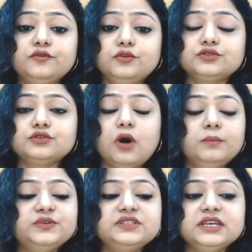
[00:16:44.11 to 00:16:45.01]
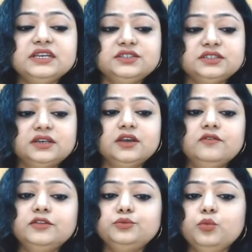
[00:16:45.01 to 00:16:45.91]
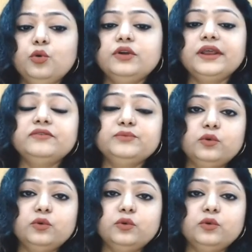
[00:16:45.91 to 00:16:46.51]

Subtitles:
force composition with more and